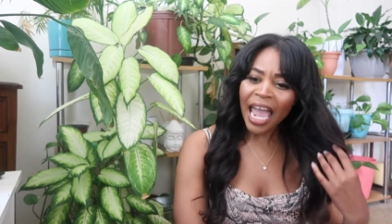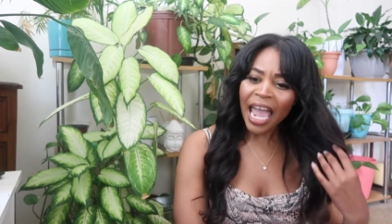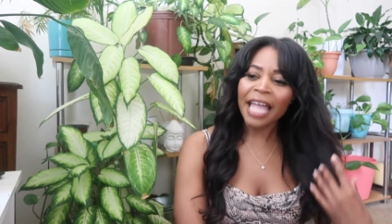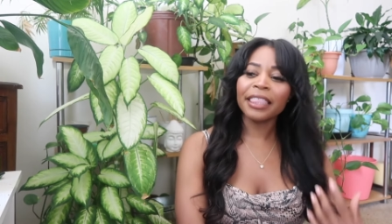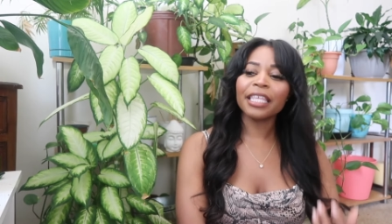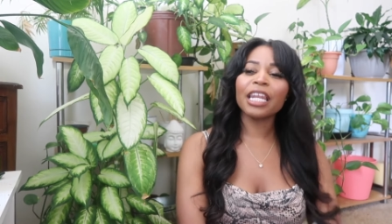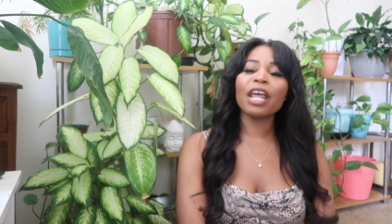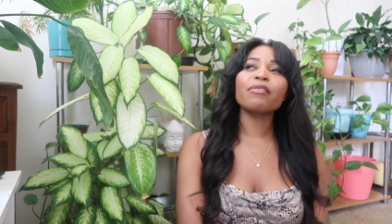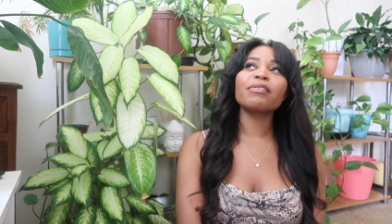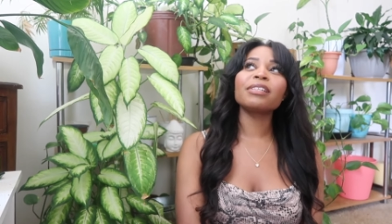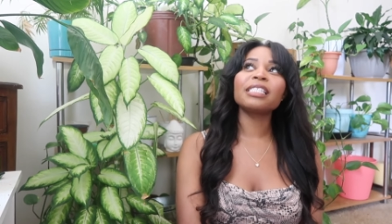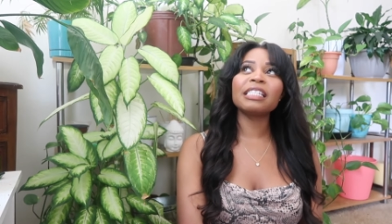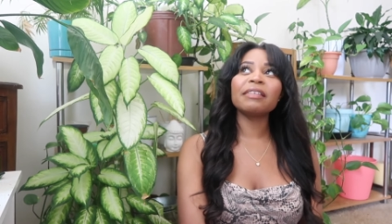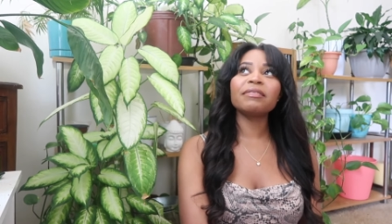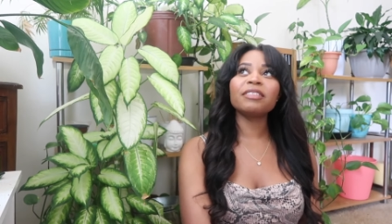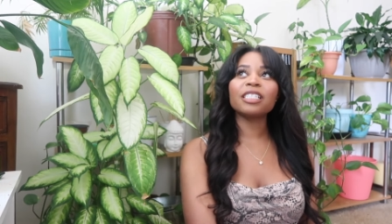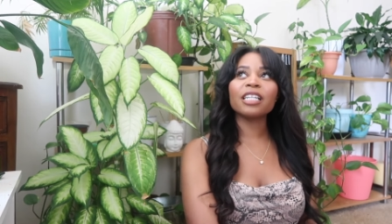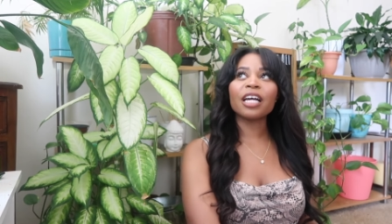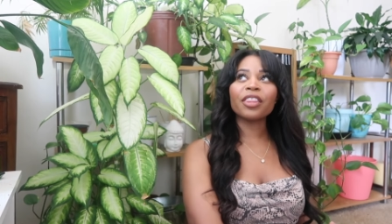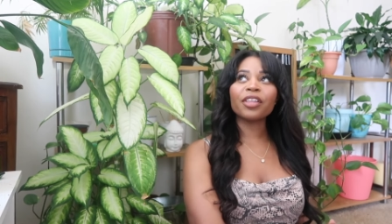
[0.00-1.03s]
And then I
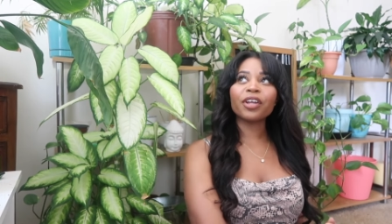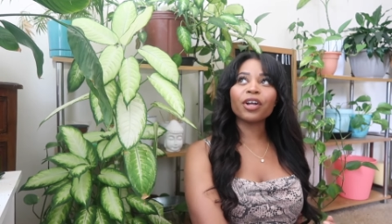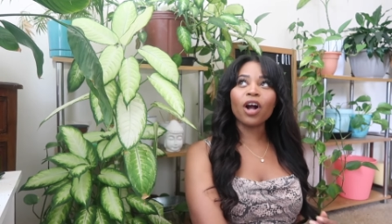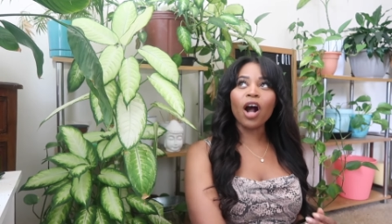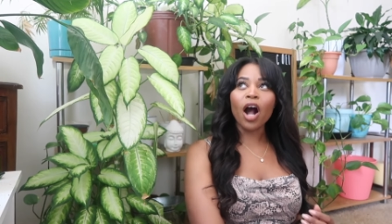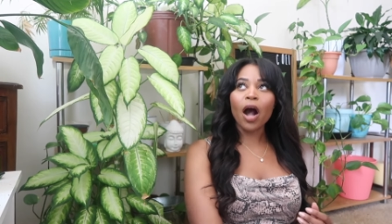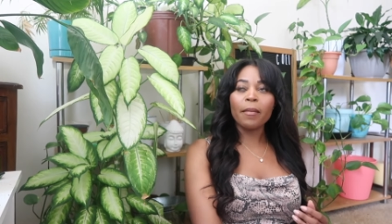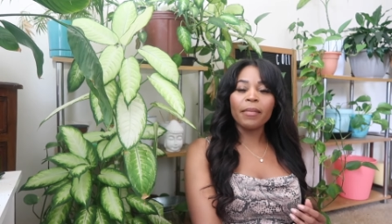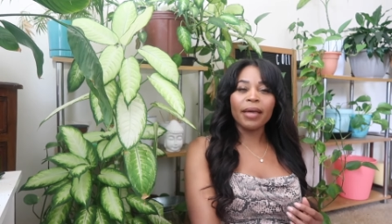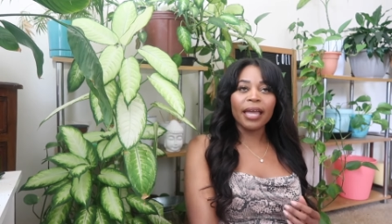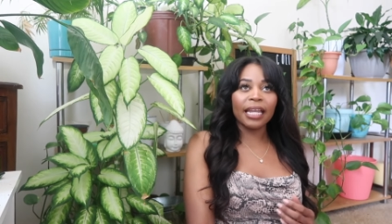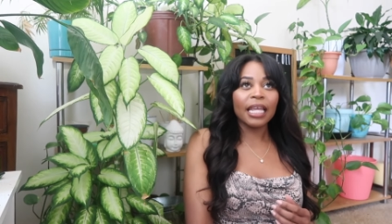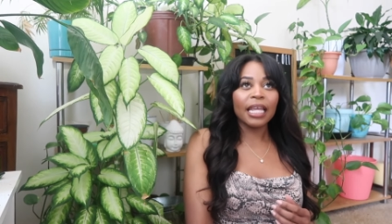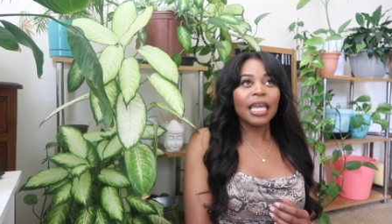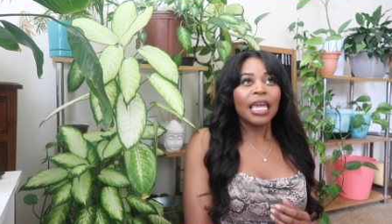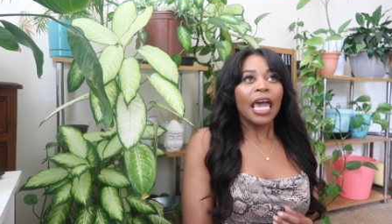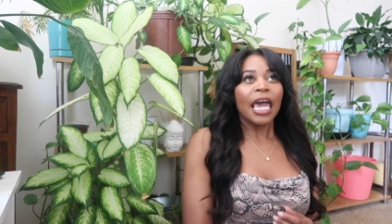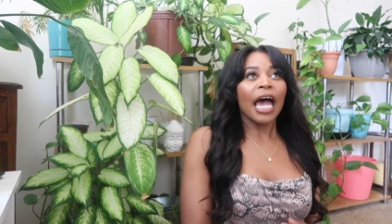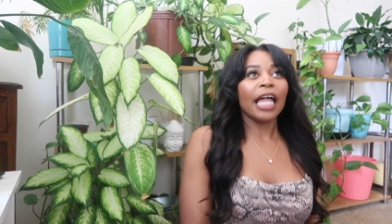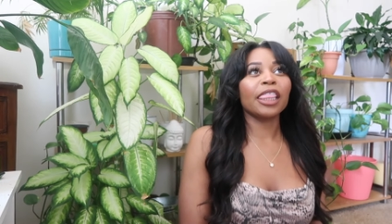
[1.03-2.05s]
received another comment,
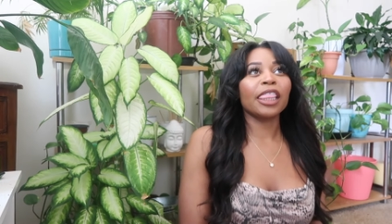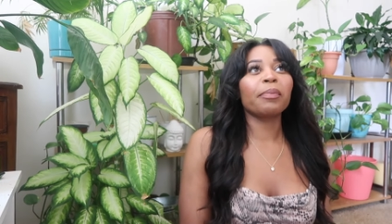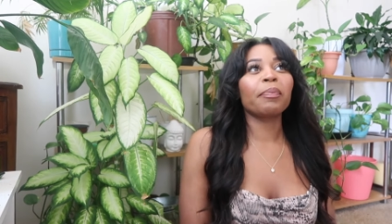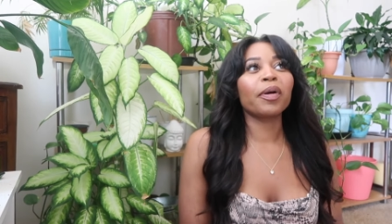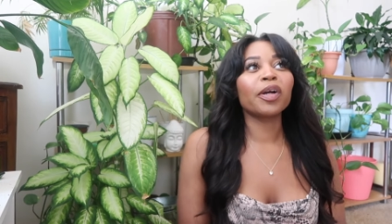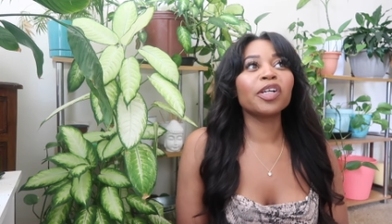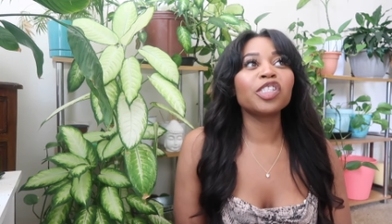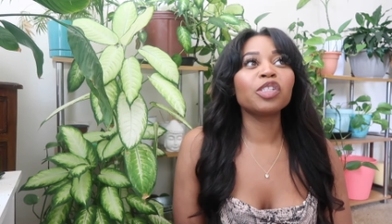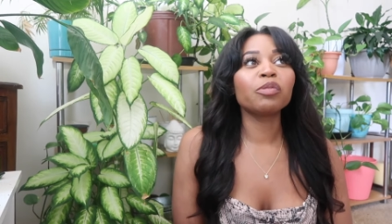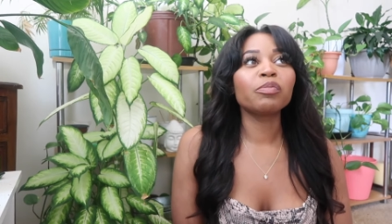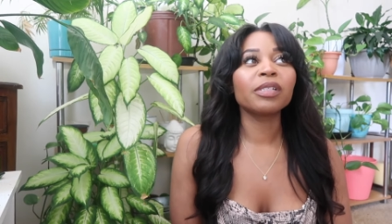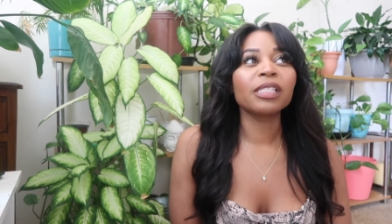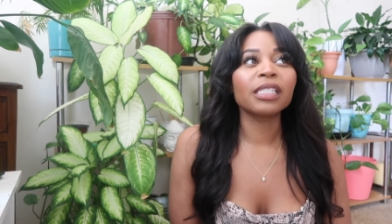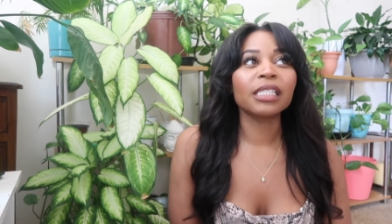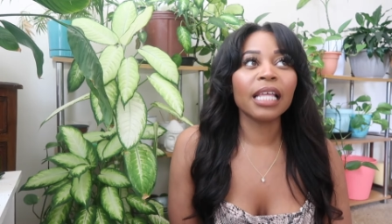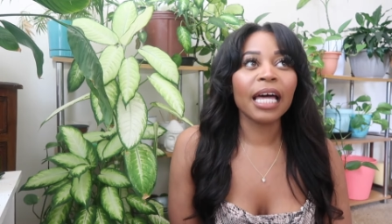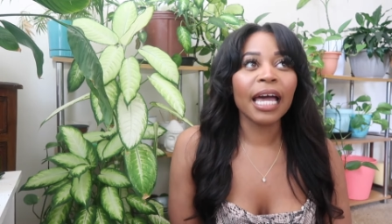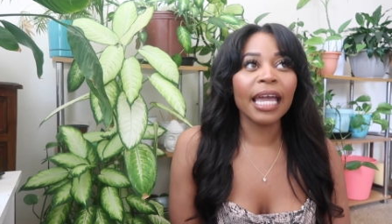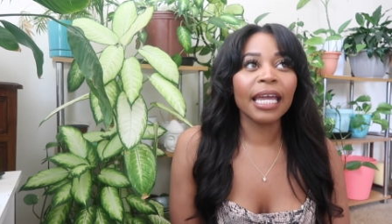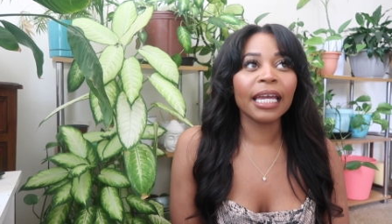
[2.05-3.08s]
and the person was
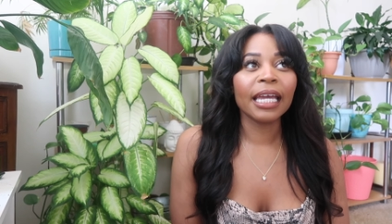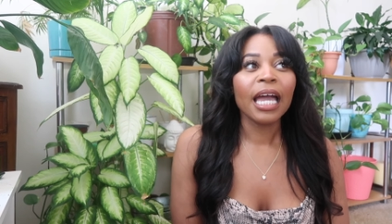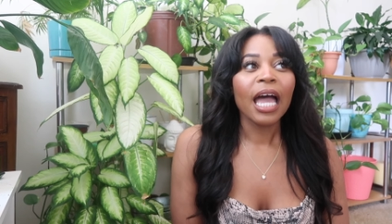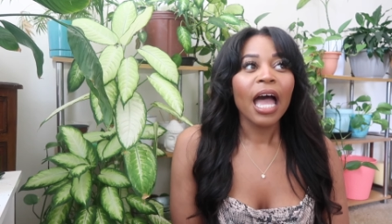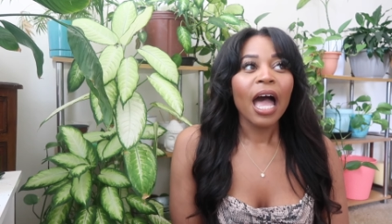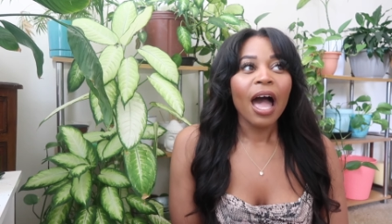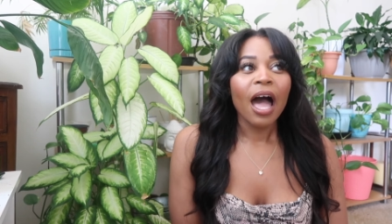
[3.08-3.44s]
like,